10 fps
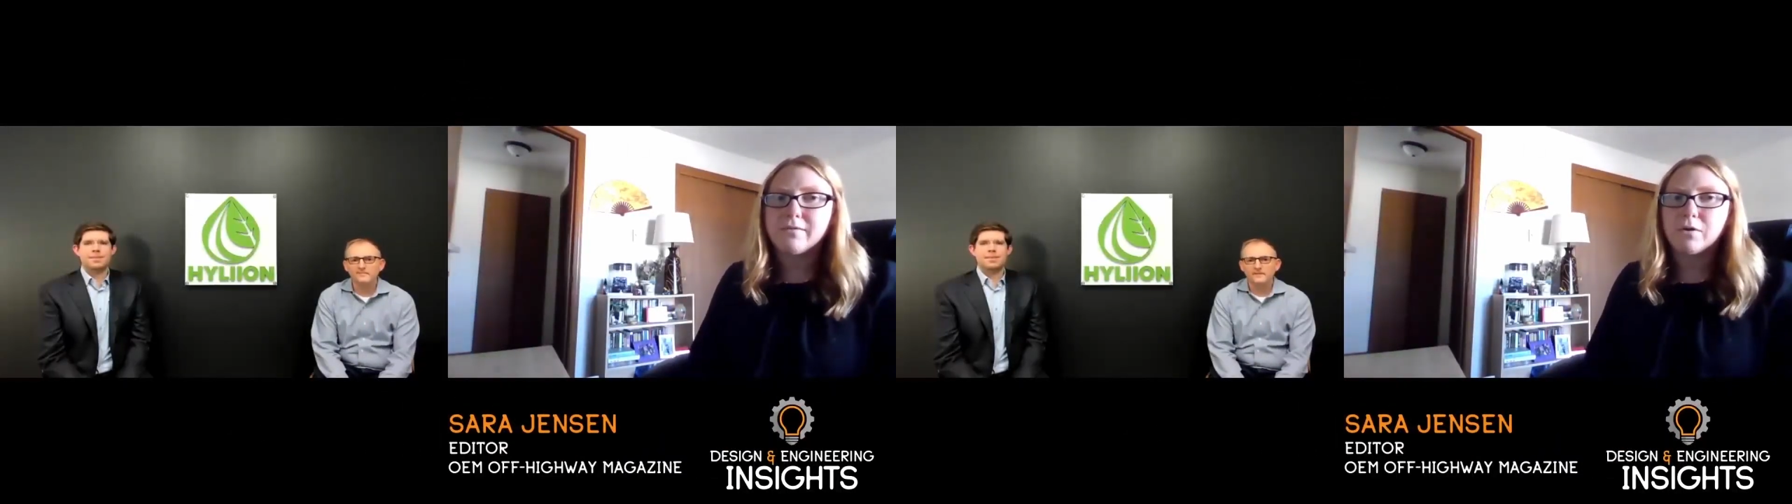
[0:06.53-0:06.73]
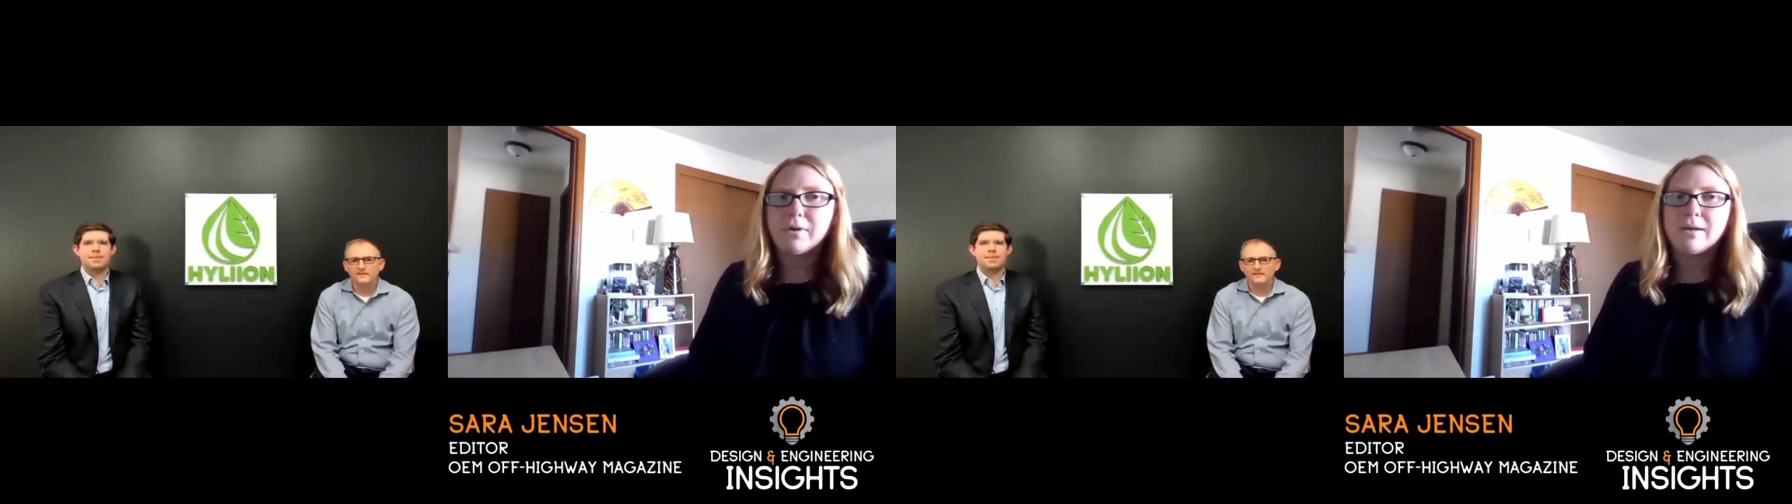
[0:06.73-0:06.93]

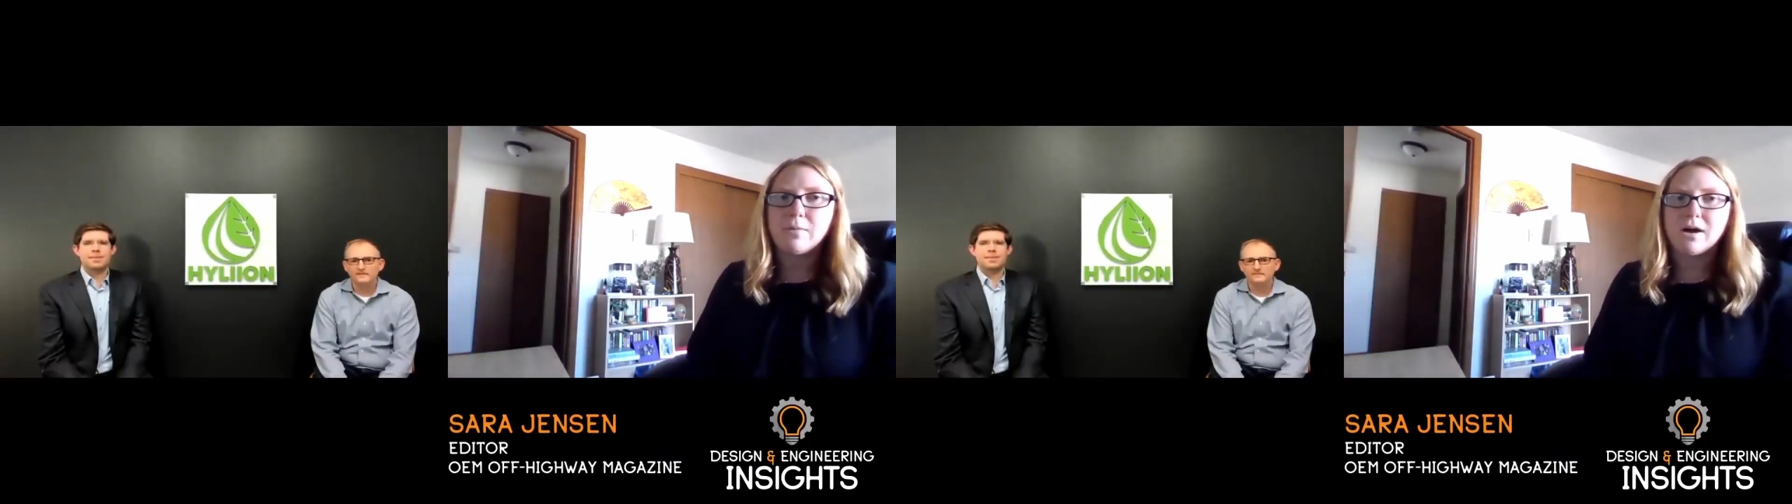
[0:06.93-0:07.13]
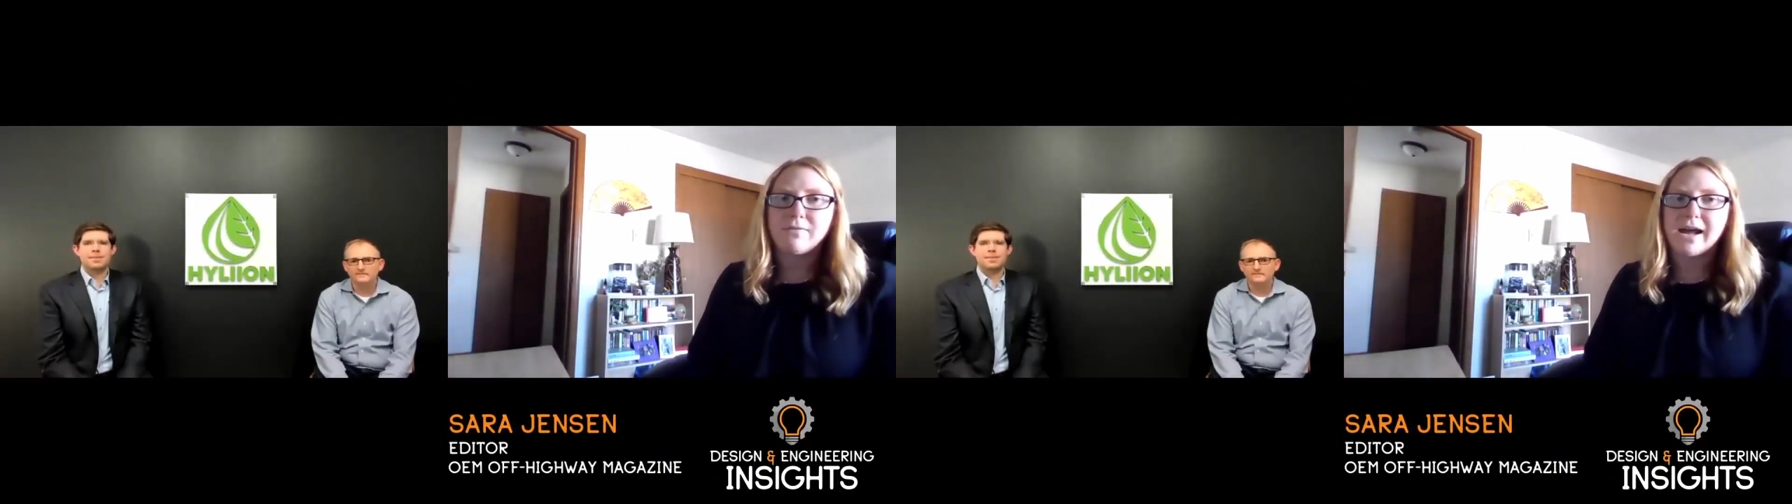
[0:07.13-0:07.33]
of
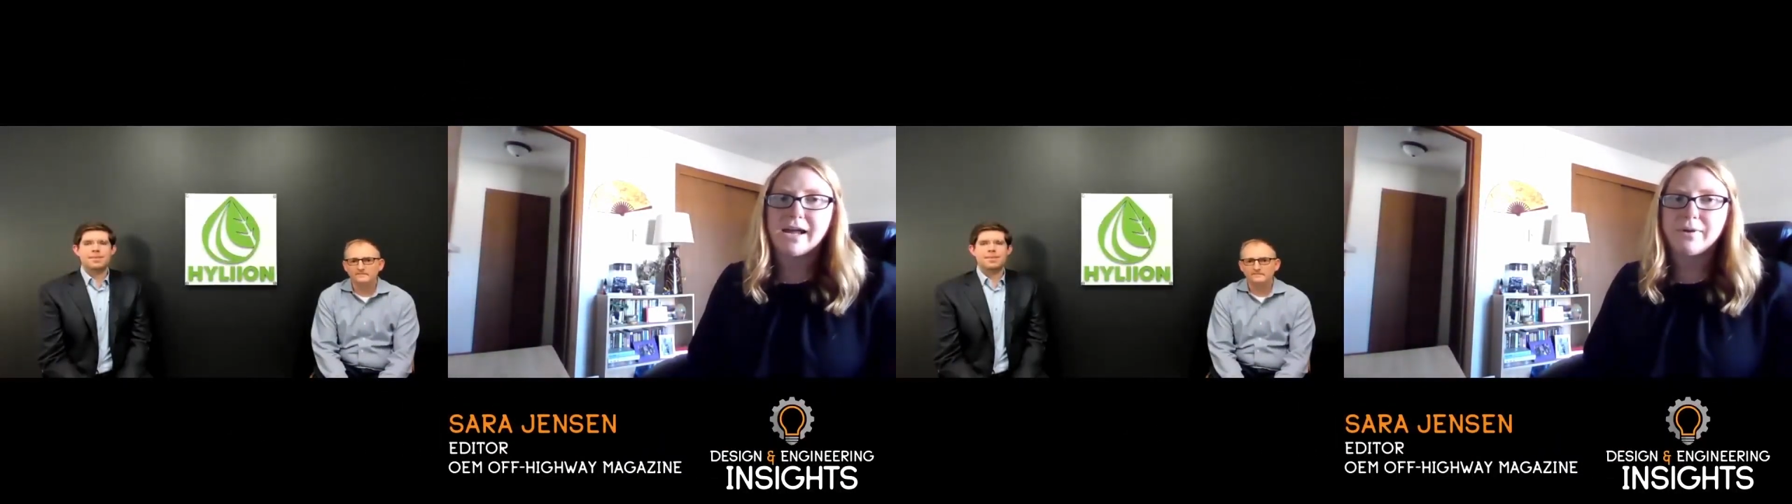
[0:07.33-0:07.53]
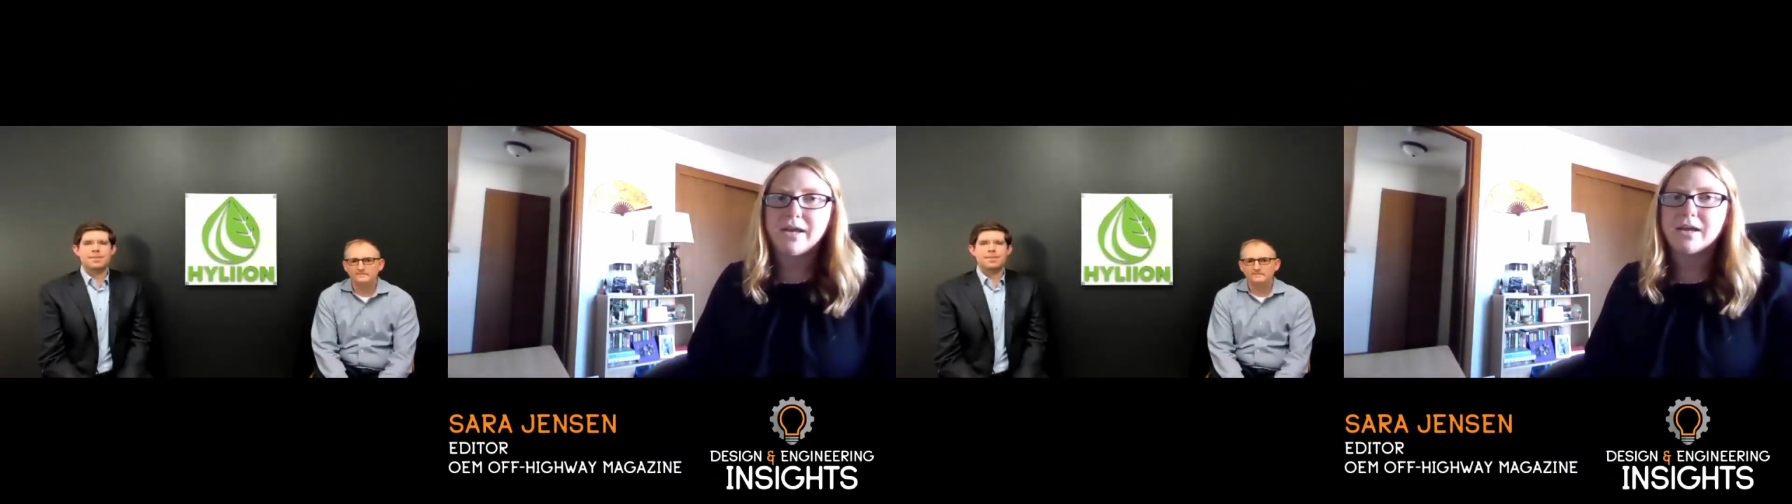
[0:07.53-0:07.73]
OEM
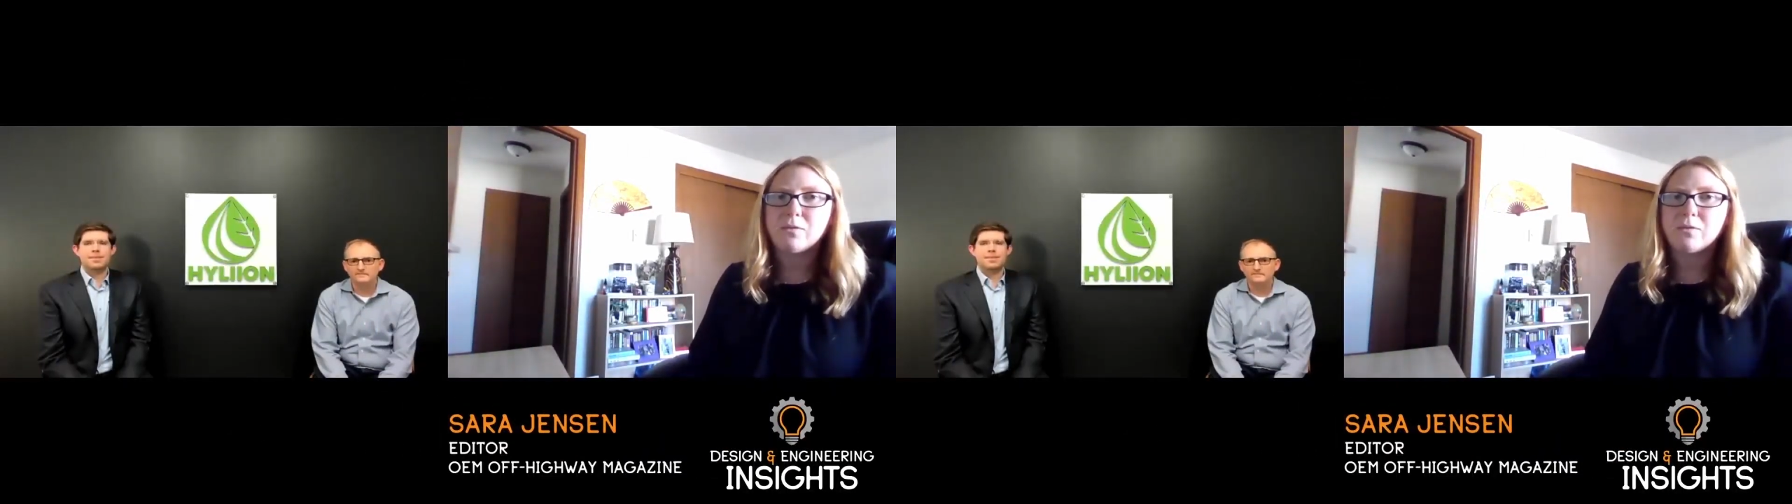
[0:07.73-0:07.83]
Off-Highway,